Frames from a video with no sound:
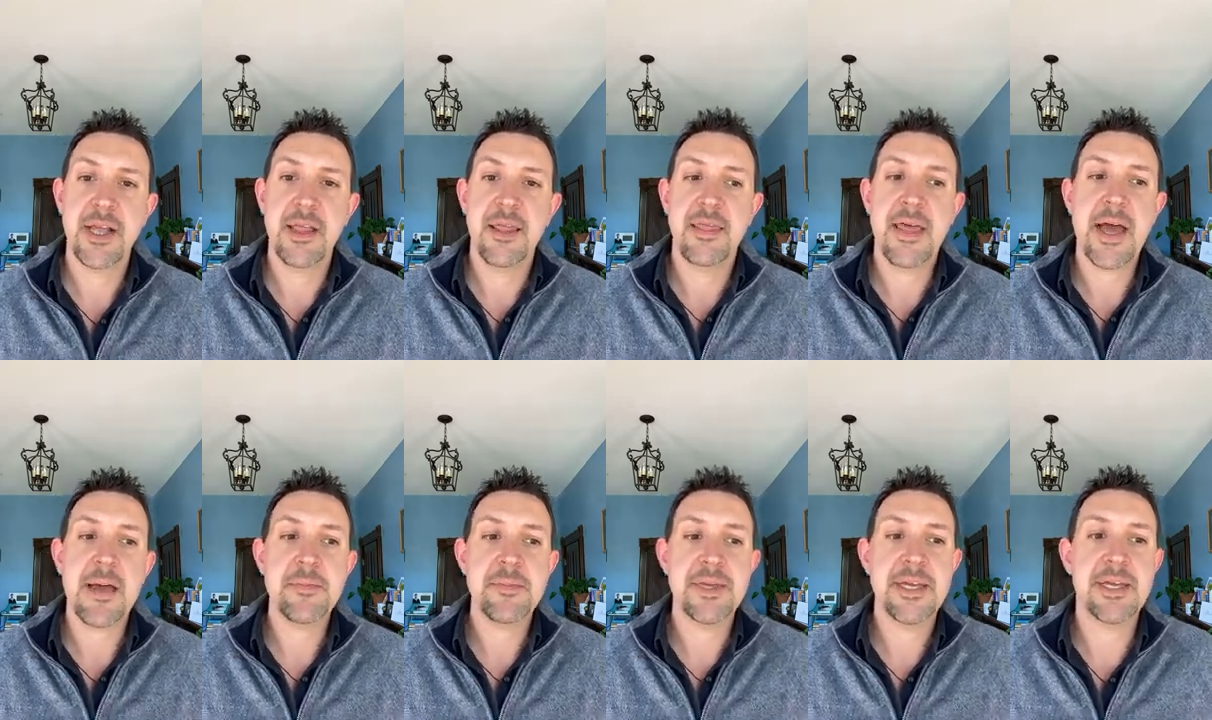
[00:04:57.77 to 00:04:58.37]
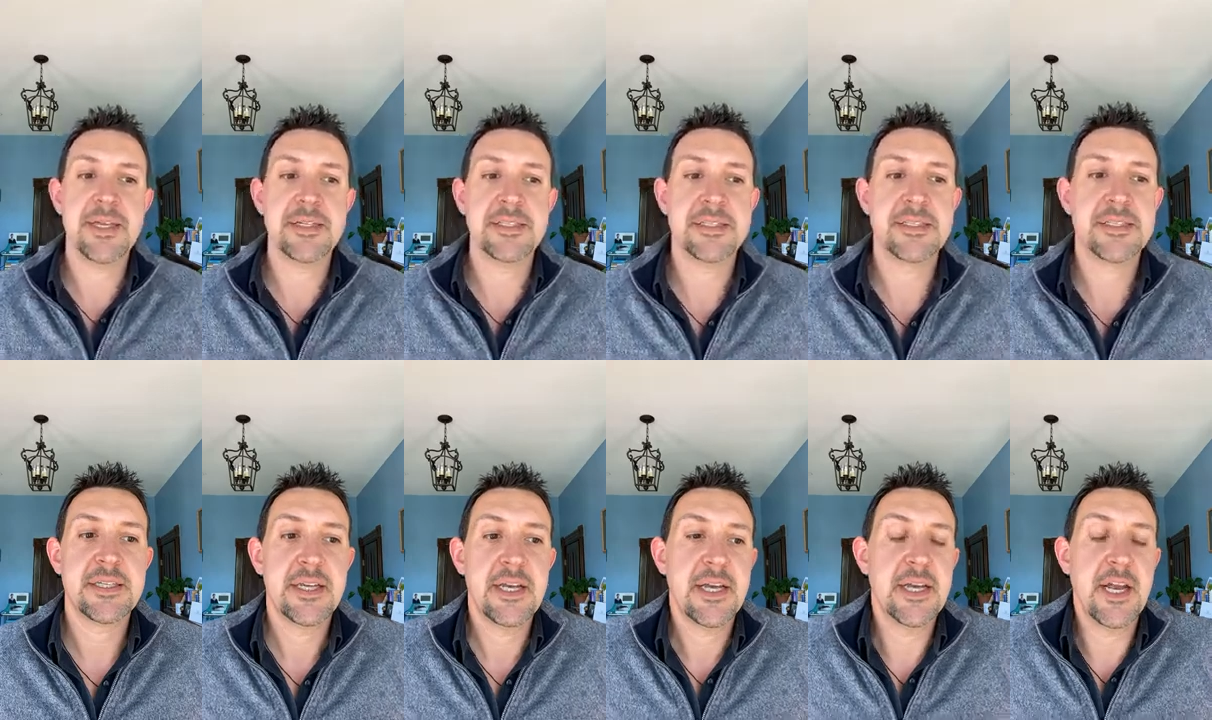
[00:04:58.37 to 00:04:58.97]
That
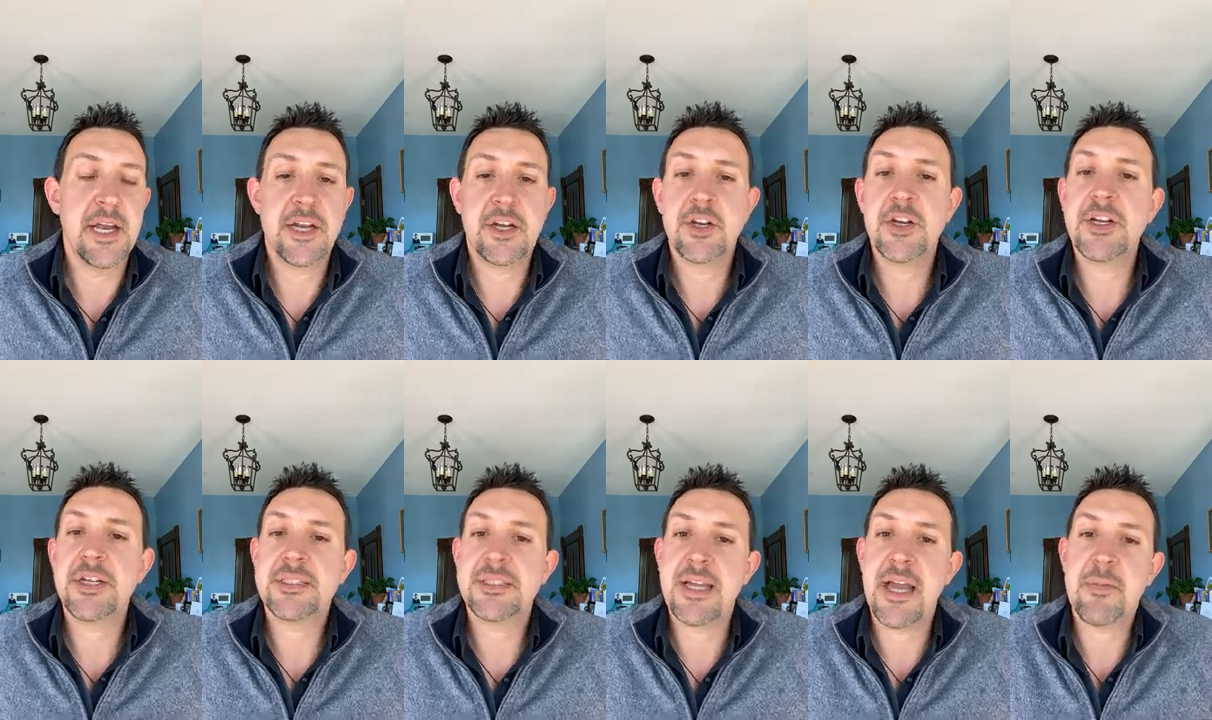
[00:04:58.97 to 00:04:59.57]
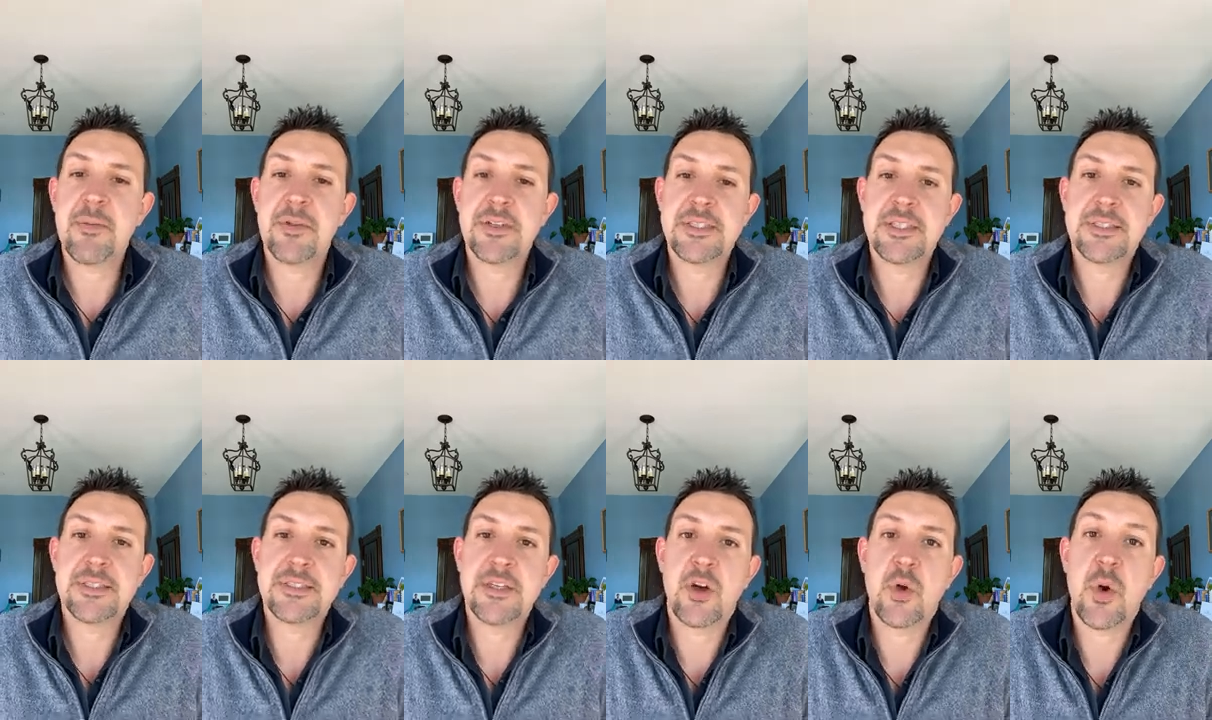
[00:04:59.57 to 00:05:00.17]
means, a good example is
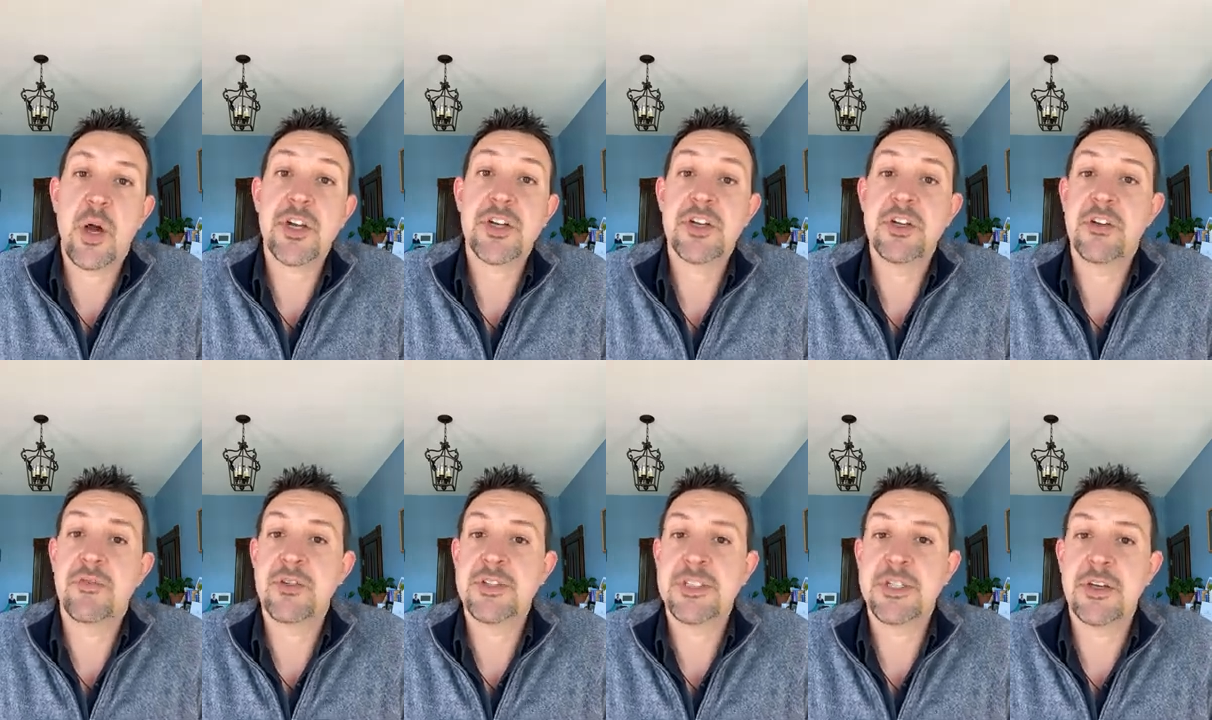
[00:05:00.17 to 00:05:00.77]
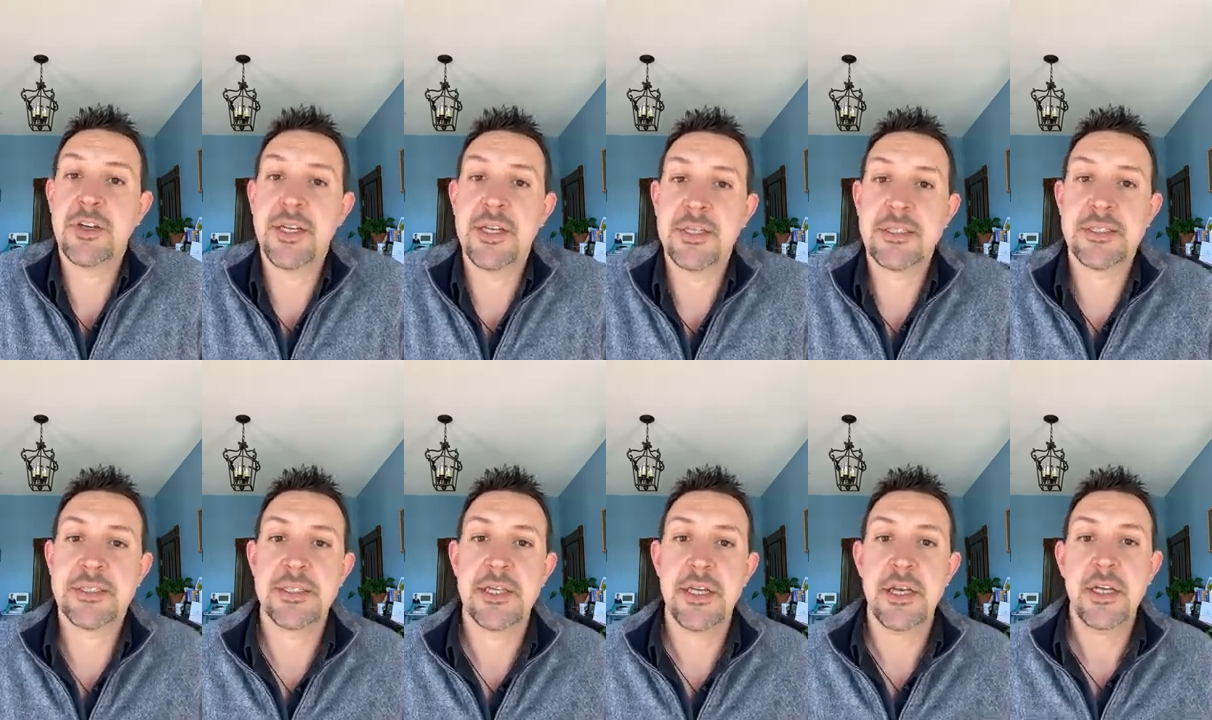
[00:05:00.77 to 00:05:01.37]
this is a question of
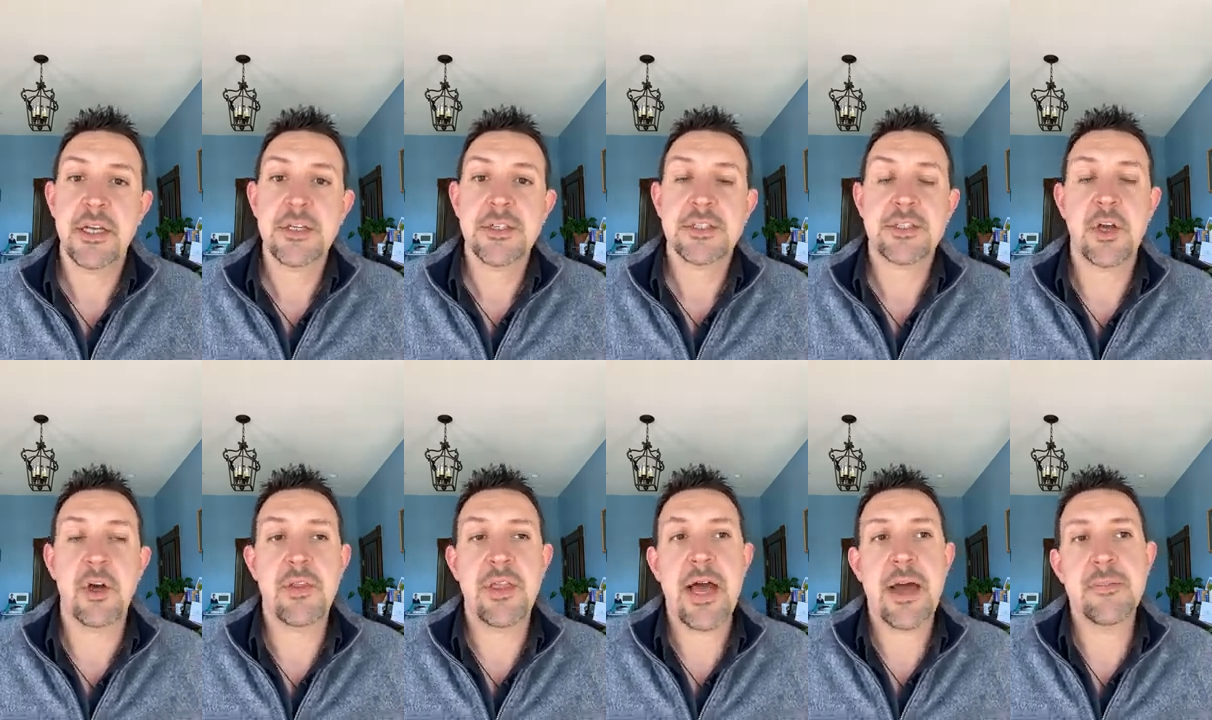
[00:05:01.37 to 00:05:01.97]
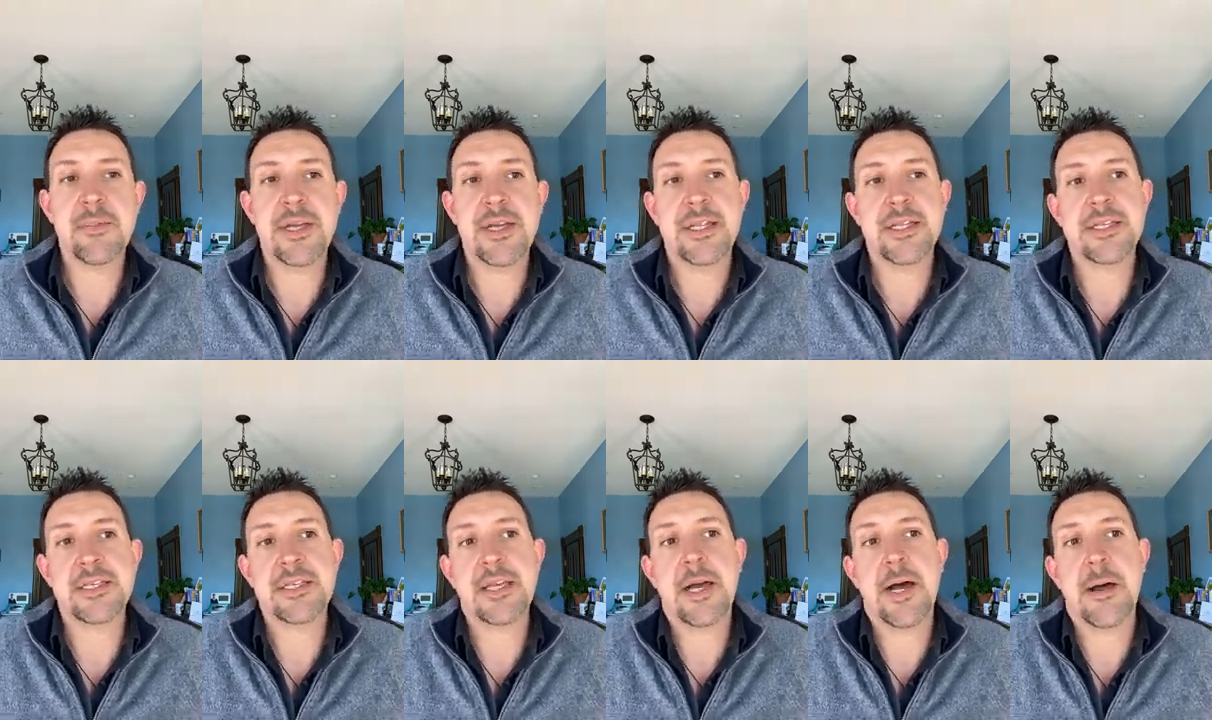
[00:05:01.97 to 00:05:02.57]
resilience. So that
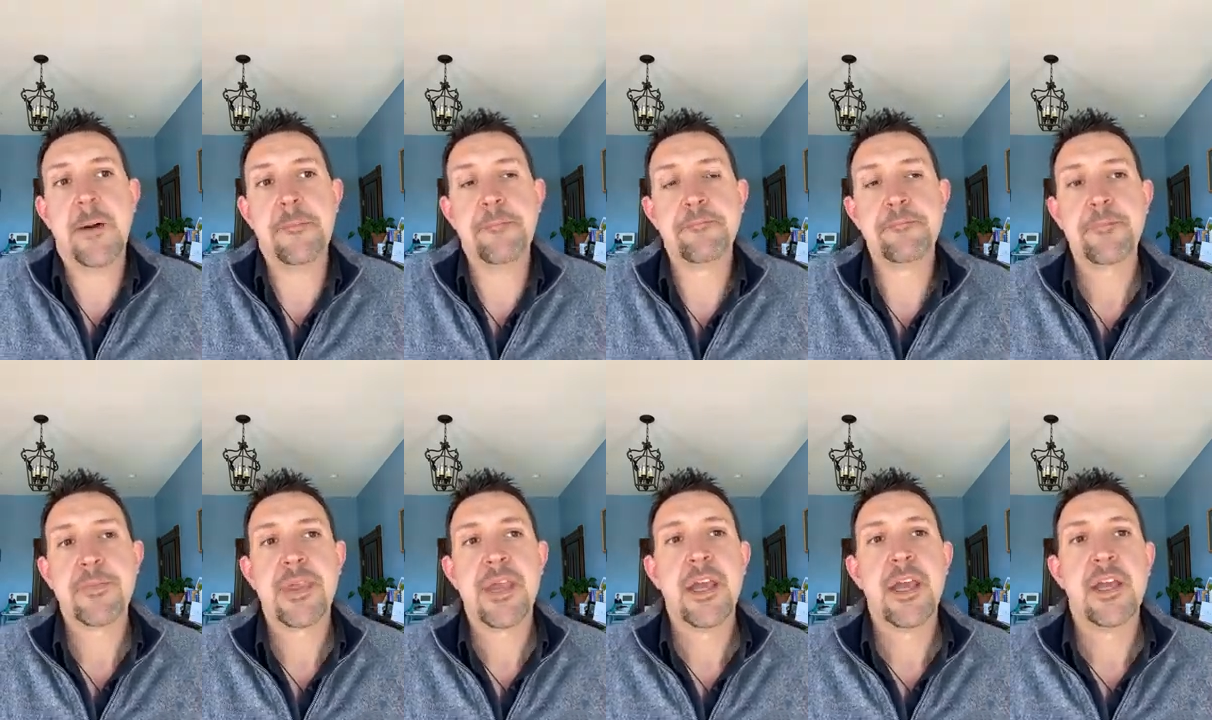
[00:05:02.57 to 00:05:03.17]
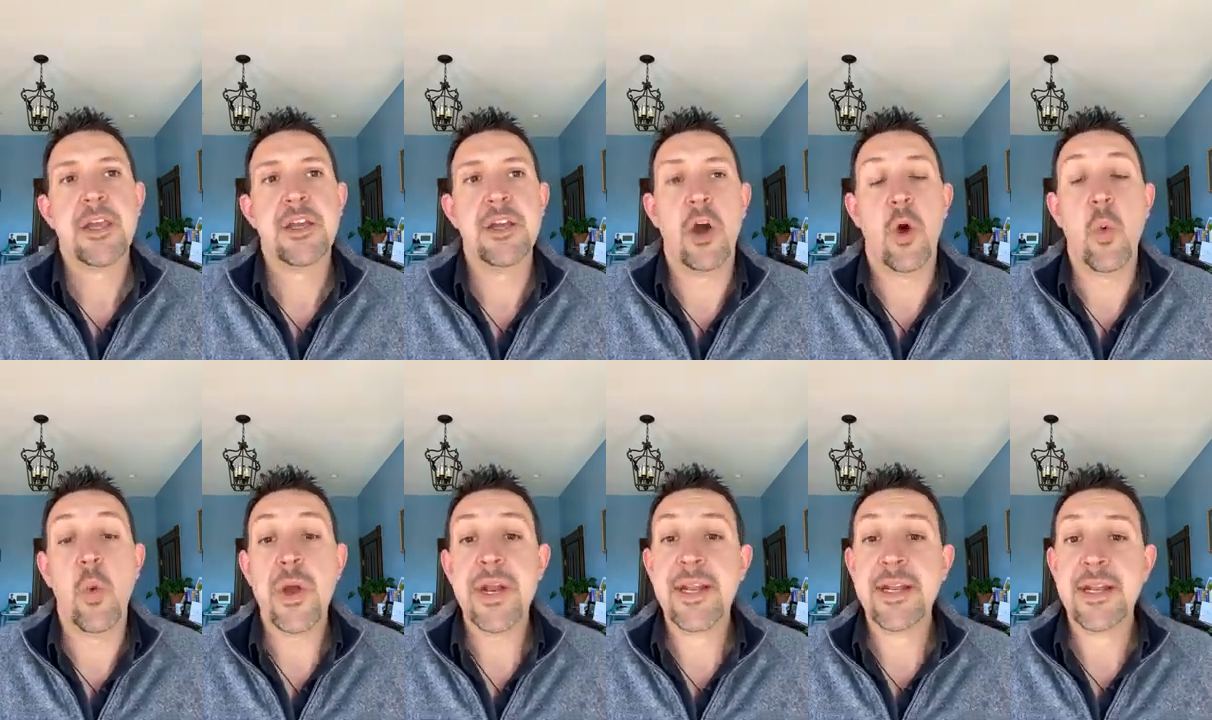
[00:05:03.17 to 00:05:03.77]
means, when in a